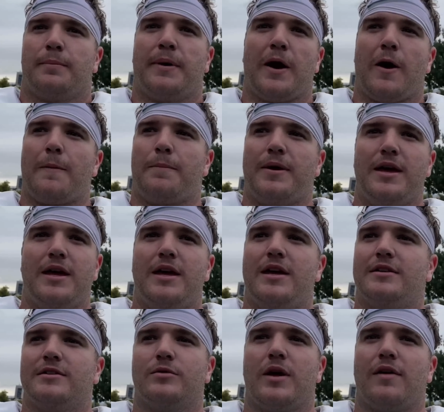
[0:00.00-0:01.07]

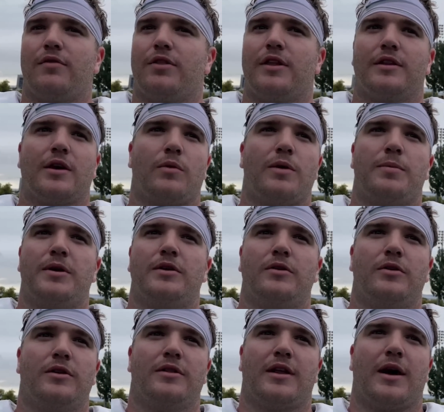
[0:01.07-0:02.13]
PRPs and everything that we've been
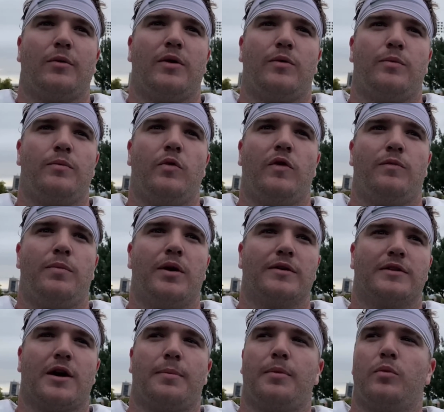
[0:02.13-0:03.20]
doing that we've
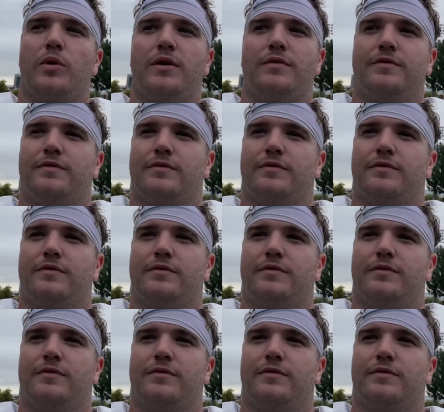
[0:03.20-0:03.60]
built up, and